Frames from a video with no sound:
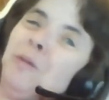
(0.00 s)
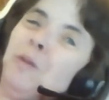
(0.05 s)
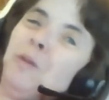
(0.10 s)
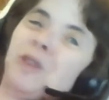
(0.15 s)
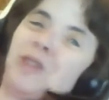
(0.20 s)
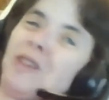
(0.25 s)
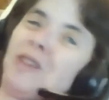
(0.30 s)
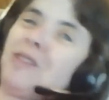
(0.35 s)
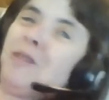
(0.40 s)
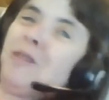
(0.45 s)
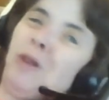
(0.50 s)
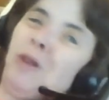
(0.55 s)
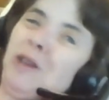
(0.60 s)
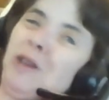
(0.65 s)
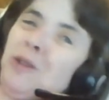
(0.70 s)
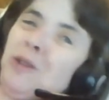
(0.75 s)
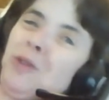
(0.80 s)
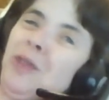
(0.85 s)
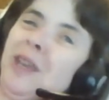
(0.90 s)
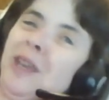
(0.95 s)
which isn't
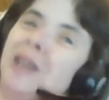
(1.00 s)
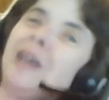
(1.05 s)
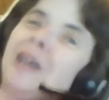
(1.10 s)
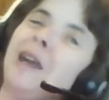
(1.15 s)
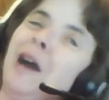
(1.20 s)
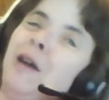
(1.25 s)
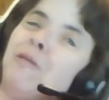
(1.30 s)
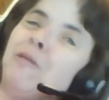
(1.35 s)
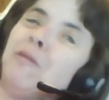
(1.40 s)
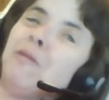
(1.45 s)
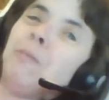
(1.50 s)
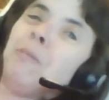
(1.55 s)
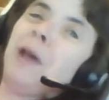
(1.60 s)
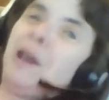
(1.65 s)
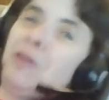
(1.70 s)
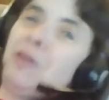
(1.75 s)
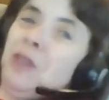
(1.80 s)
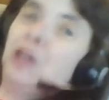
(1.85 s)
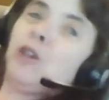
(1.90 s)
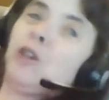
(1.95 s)
what you're thinking of,
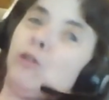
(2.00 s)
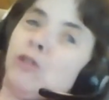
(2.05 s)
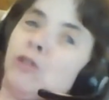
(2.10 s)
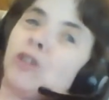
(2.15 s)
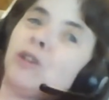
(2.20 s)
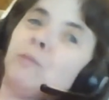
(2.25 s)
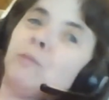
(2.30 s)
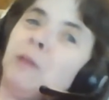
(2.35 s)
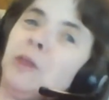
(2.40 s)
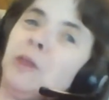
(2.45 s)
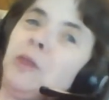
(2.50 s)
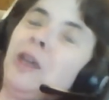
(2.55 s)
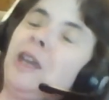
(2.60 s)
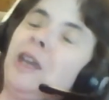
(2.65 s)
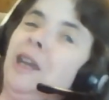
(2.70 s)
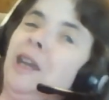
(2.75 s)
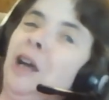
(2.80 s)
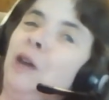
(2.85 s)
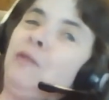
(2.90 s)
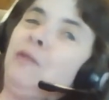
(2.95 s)
but I think you should be
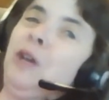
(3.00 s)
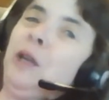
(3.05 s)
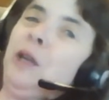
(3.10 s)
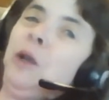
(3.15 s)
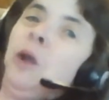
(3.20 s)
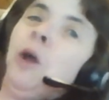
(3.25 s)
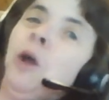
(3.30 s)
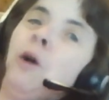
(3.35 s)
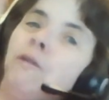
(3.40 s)
thinking of it,